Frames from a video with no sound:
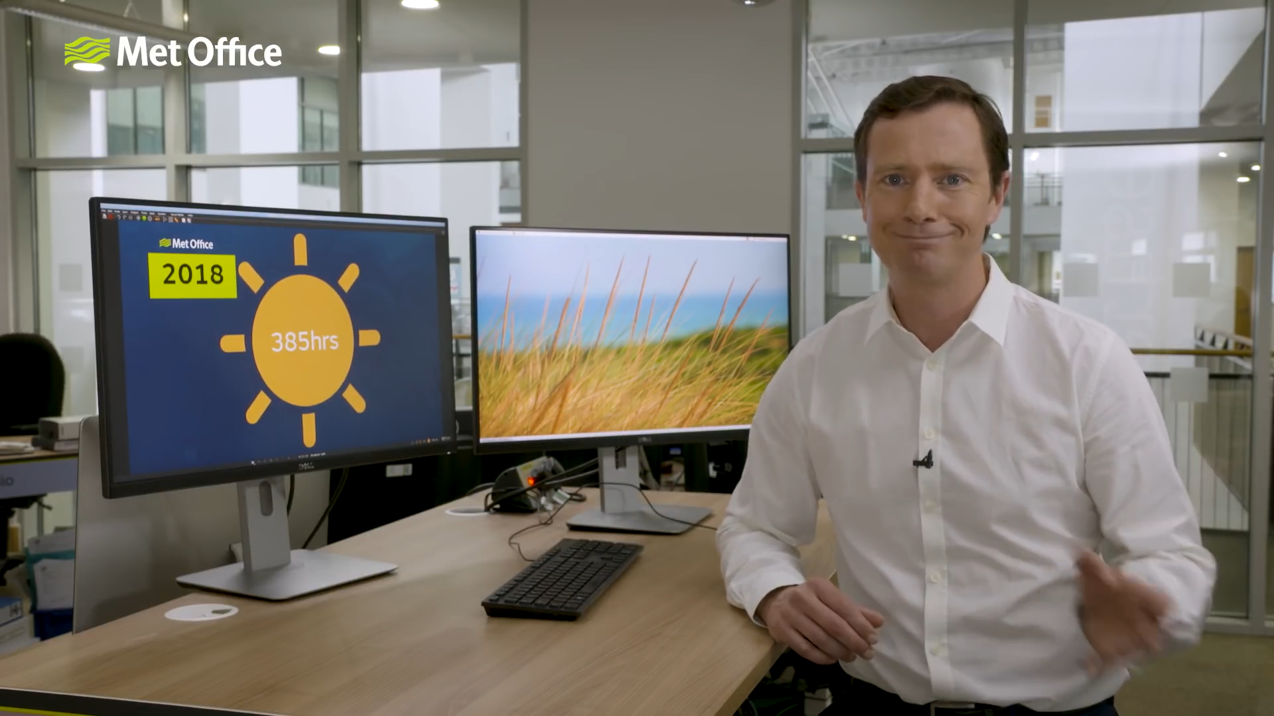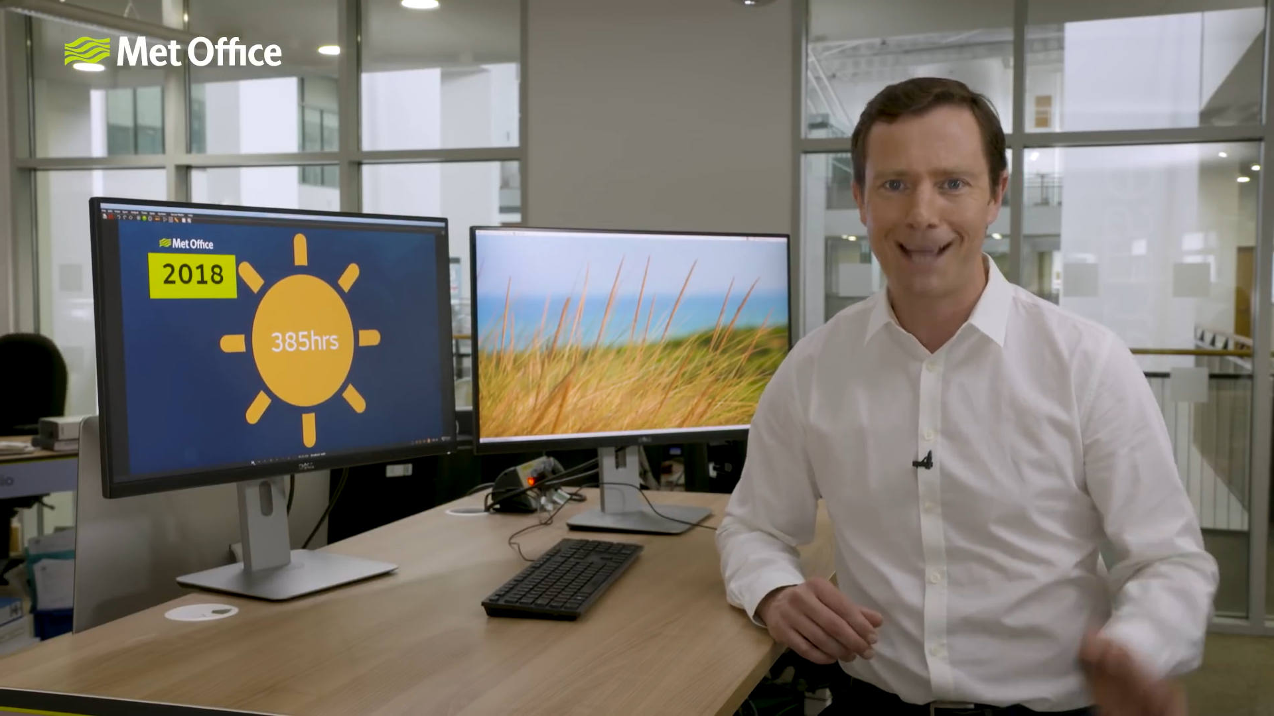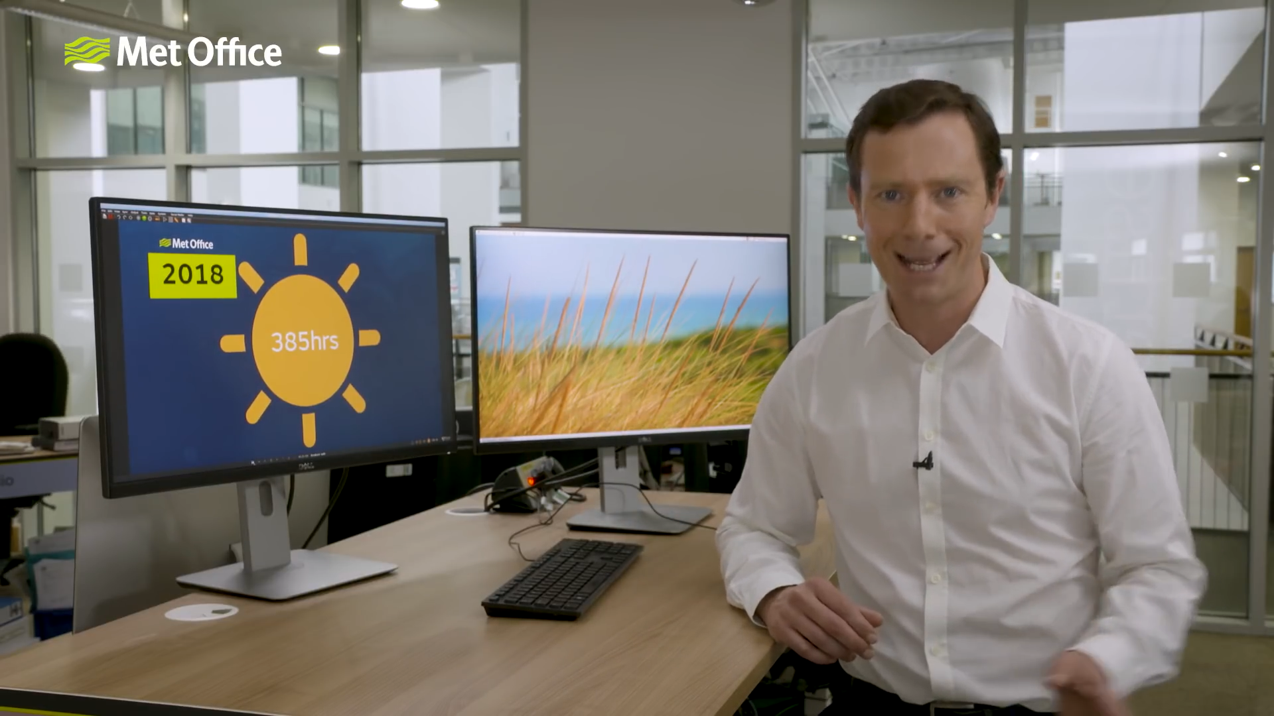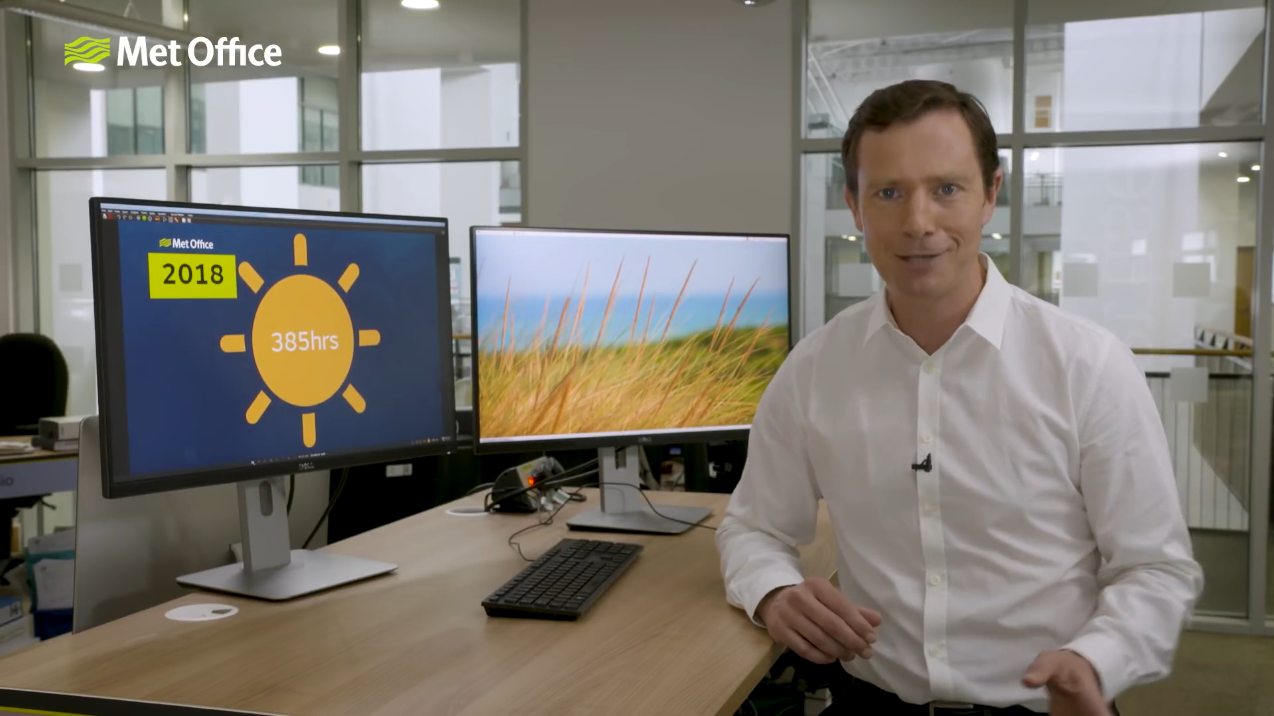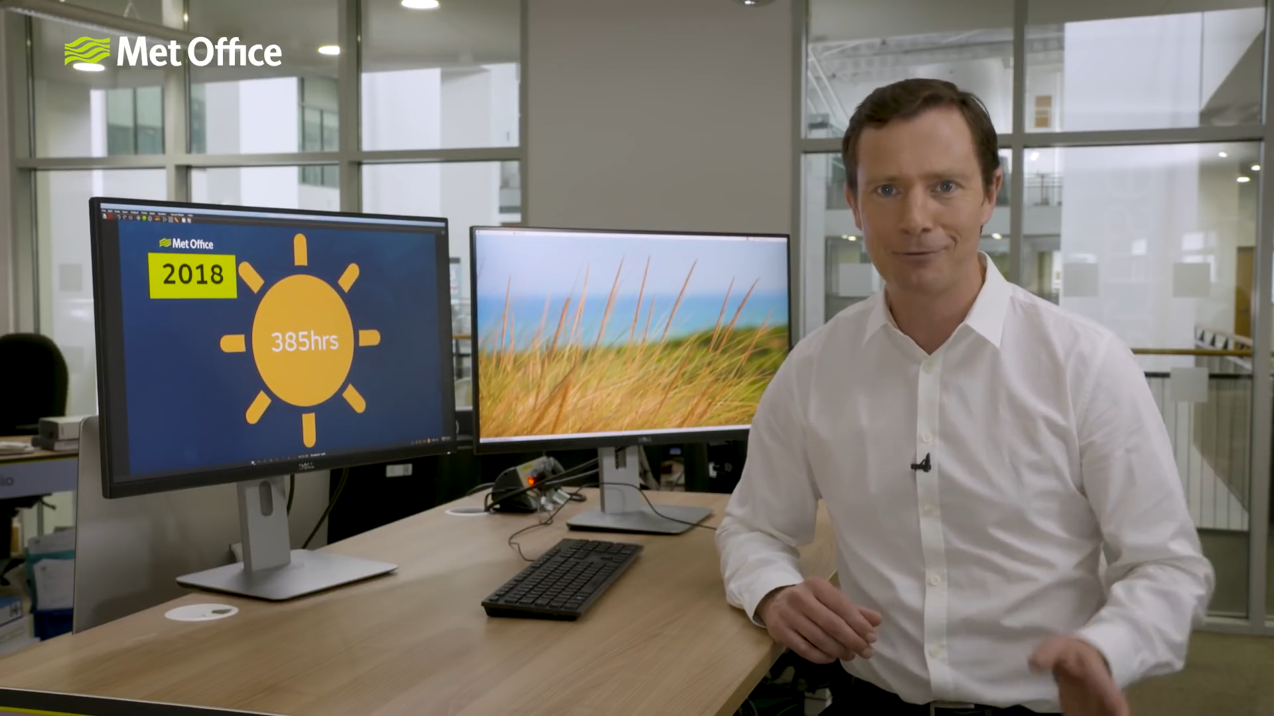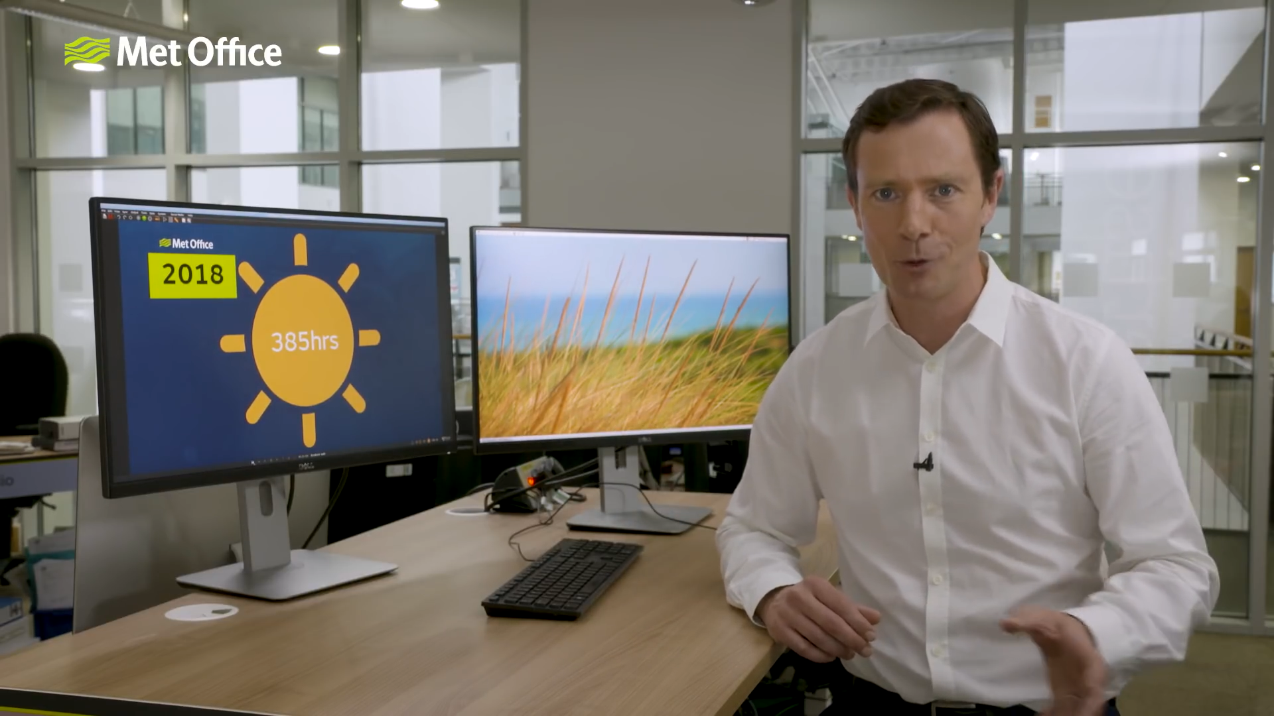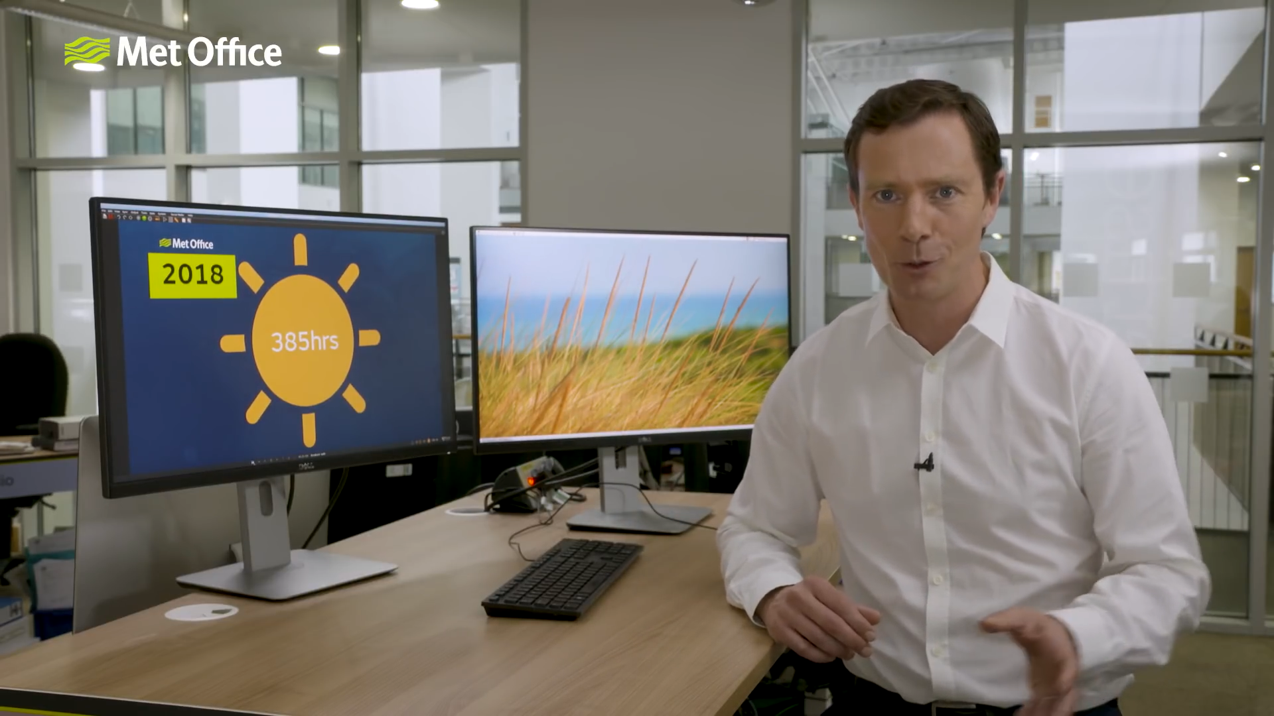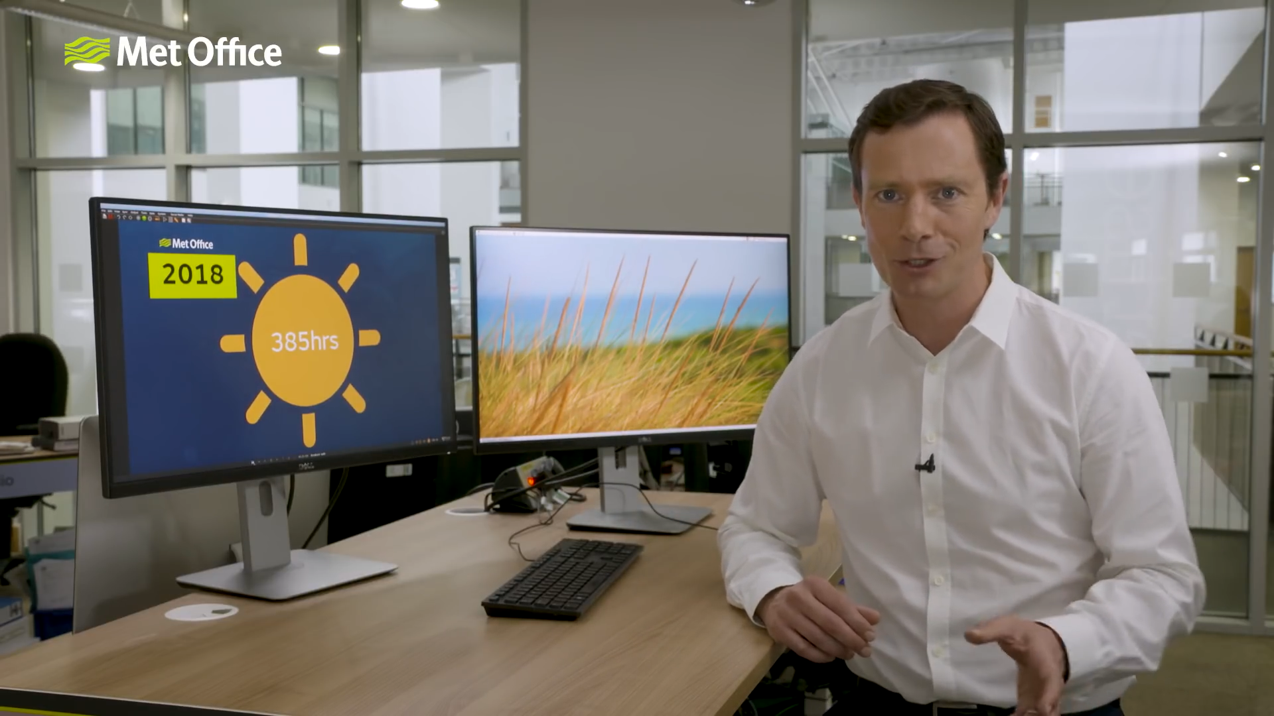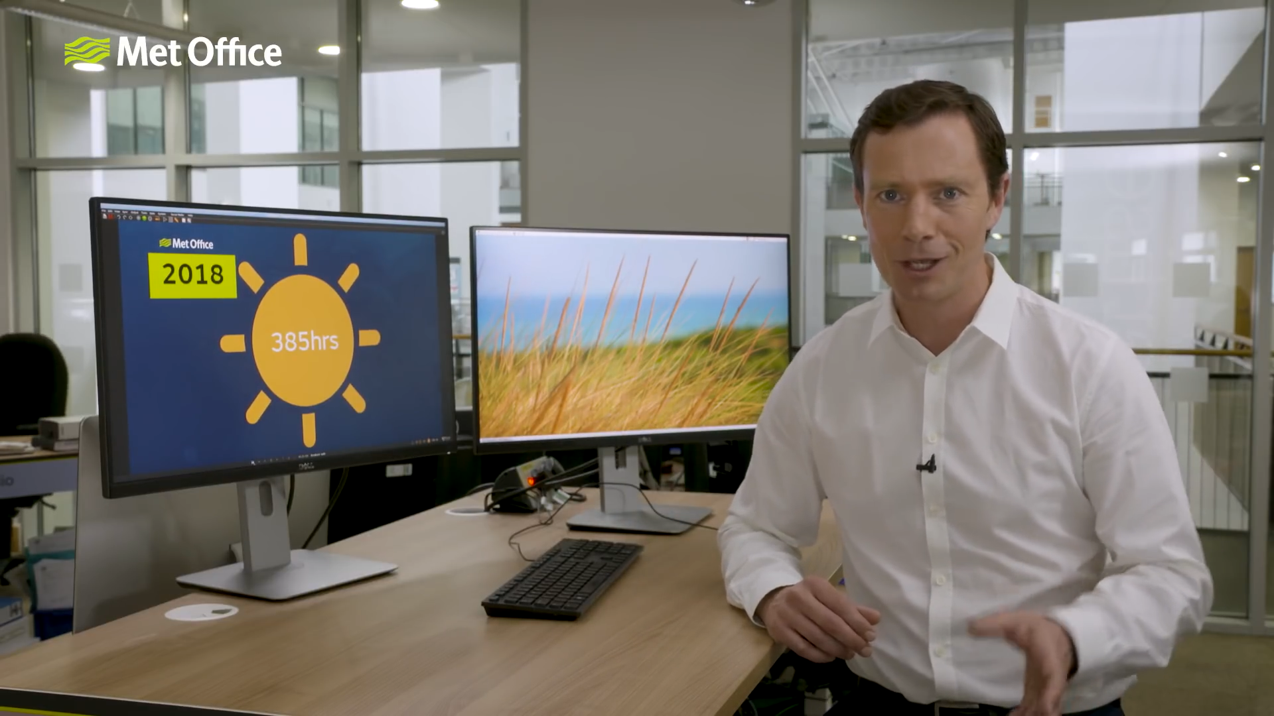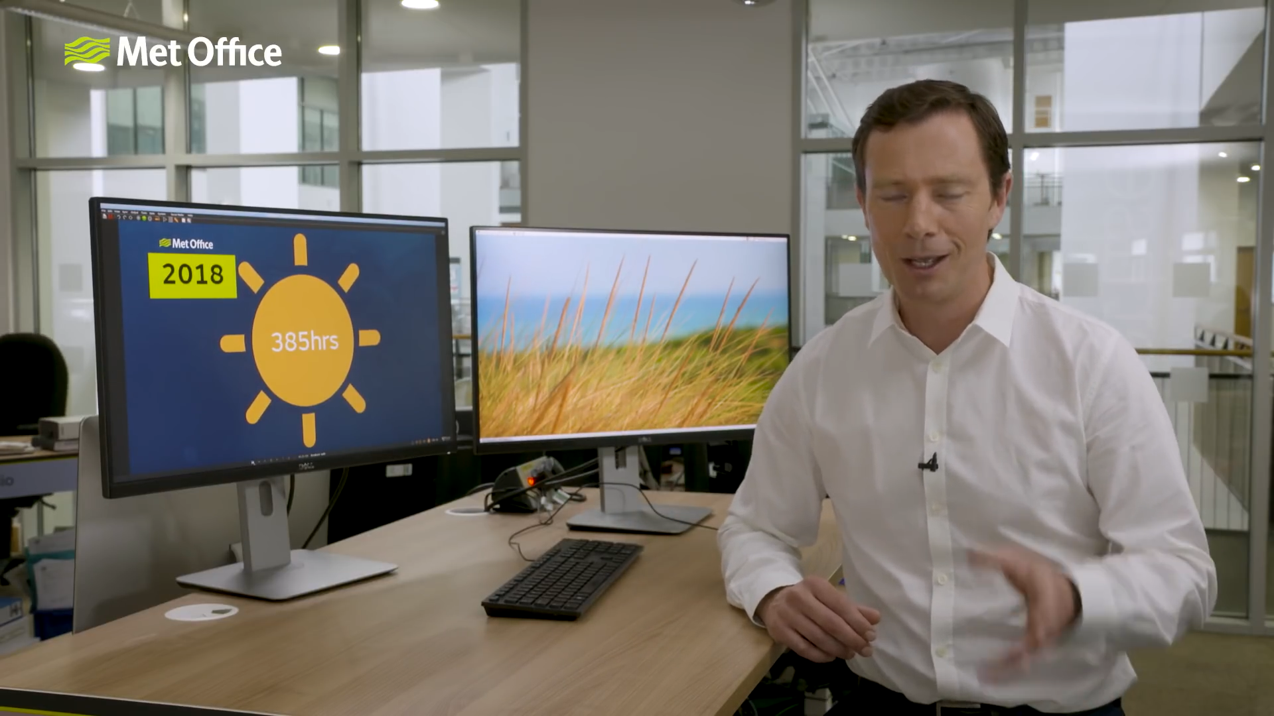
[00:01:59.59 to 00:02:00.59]
And of
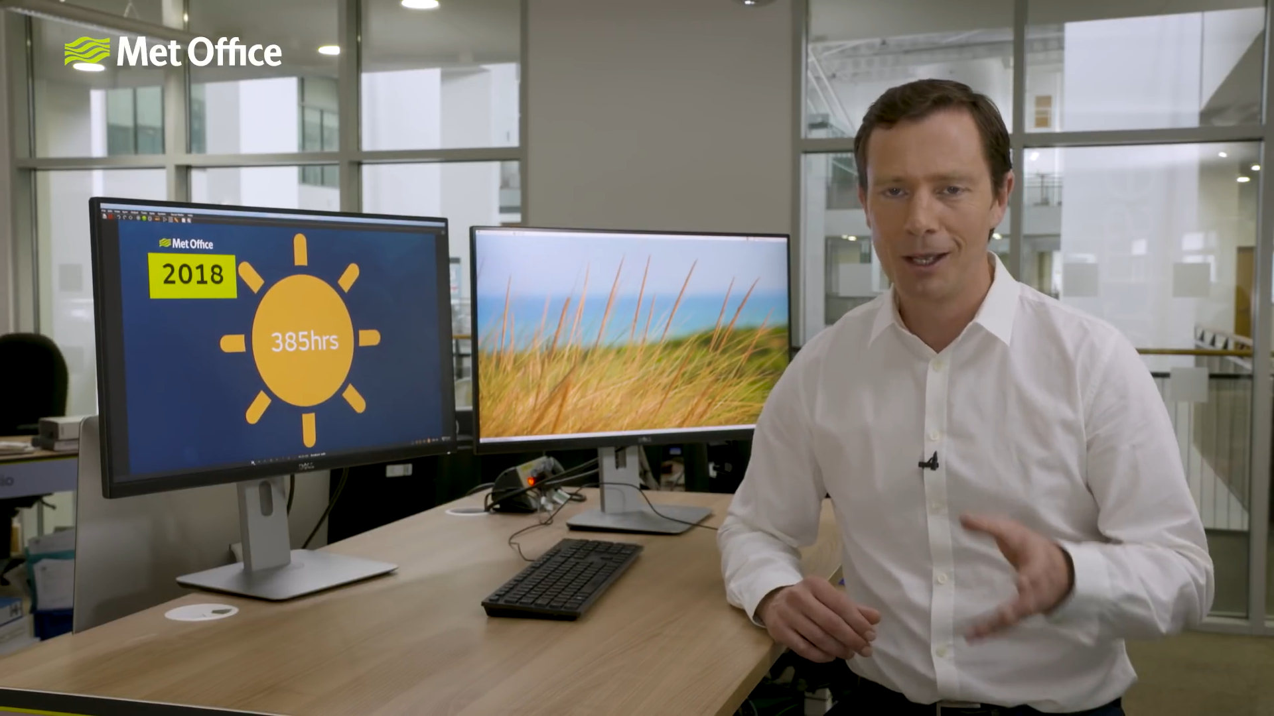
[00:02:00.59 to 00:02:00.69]
course,